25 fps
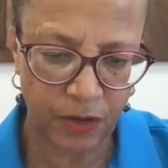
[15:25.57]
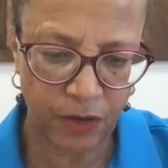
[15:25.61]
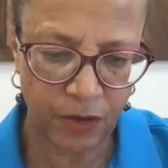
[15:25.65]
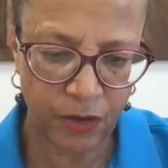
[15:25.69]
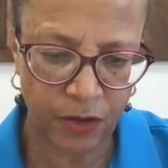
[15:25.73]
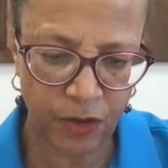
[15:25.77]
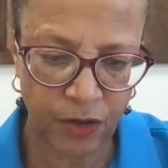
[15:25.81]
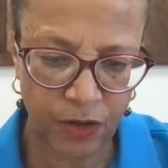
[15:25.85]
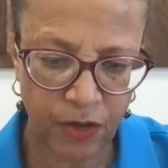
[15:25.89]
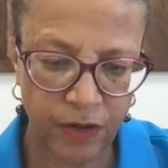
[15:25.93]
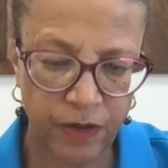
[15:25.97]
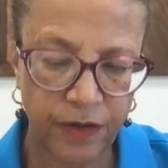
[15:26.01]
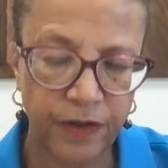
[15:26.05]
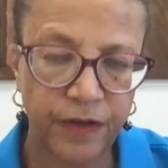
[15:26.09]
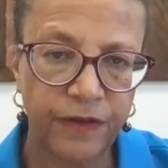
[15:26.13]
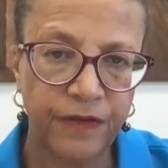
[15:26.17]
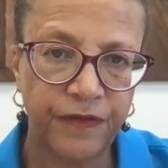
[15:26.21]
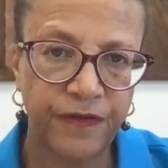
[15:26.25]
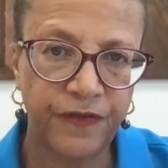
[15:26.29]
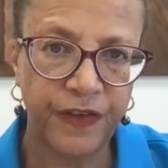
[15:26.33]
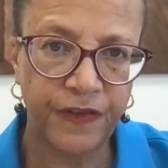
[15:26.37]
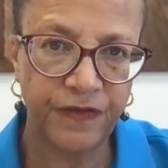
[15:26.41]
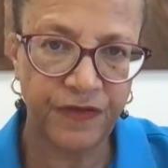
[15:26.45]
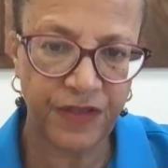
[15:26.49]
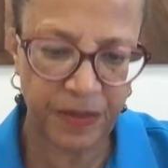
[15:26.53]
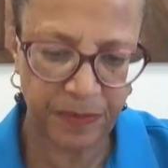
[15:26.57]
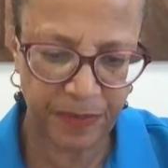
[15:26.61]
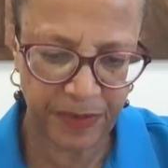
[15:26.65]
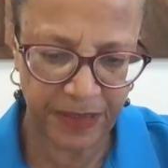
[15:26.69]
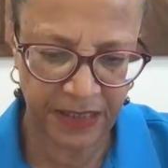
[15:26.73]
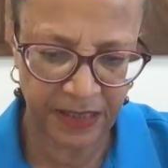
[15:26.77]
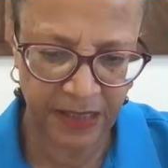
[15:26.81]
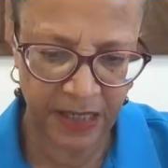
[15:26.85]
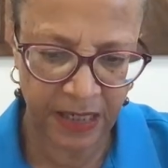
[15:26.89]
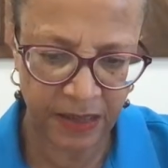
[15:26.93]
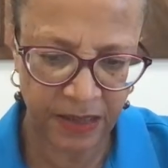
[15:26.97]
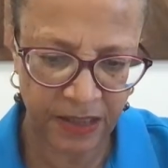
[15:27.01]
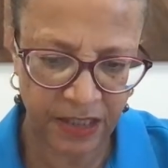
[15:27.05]
her
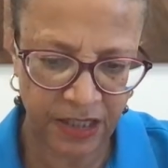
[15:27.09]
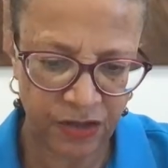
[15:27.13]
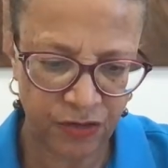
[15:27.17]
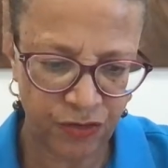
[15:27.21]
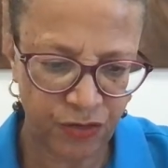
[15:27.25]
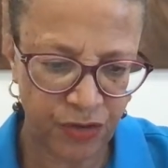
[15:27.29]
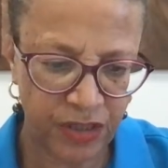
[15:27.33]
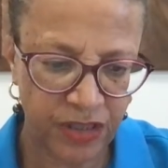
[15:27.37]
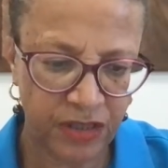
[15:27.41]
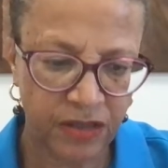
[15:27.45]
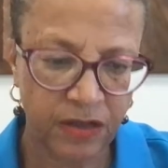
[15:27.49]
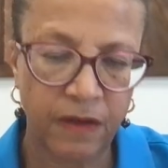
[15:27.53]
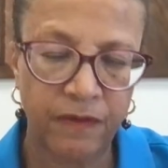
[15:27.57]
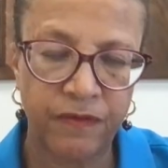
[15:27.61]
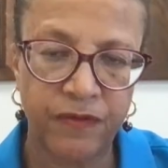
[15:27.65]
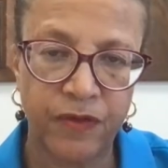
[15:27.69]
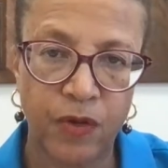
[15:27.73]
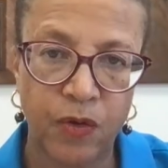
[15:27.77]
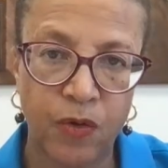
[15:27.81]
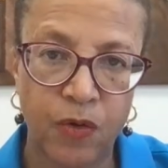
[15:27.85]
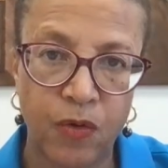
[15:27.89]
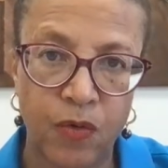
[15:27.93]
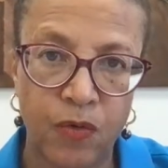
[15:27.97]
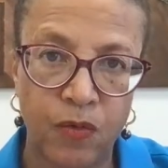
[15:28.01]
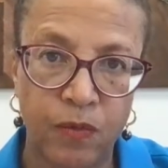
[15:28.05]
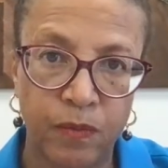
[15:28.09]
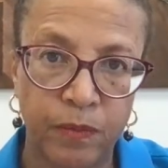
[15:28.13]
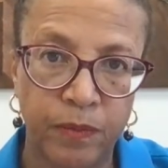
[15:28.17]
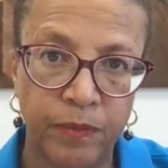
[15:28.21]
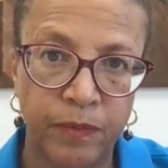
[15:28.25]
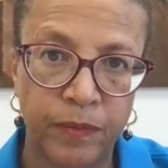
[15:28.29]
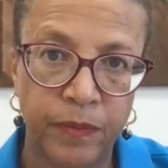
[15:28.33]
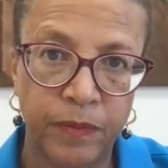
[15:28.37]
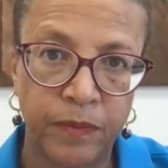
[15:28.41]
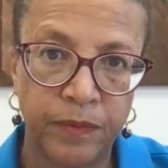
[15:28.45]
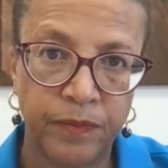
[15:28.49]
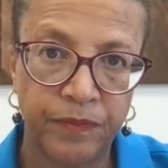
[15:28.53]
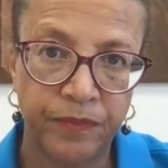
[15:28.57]
50% interest of the home
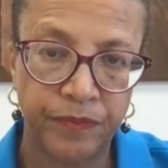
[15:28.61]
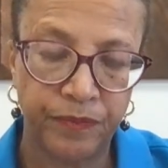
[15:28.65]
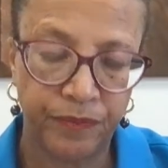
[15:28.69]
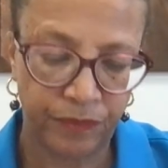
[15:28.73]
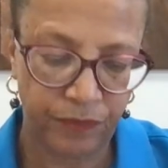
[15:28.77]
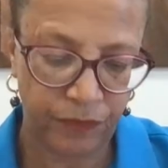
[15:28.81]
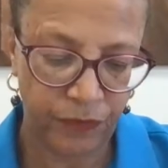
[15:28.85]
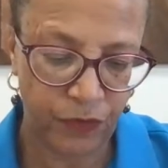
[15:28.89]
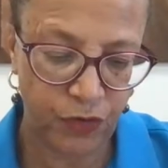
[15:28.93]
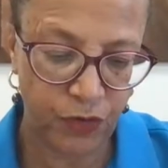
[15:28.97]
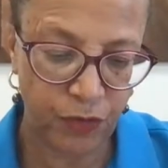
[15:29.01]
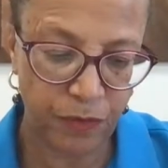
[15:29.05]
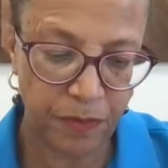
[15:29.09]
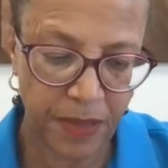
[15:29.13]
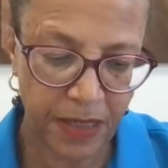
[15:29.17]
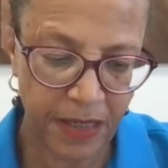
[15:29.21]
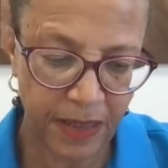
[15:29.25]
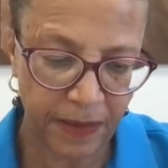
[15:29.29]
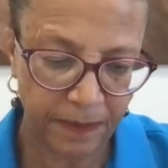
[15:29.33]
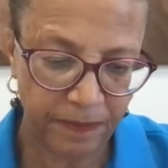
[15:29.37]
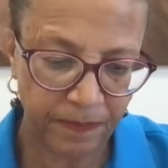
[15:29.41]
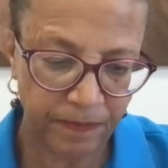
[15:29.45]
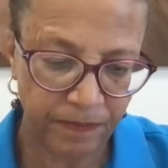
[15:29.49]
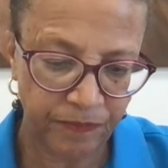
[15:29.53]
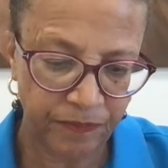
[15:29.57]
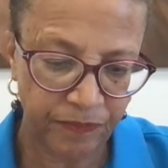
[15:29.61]
to me.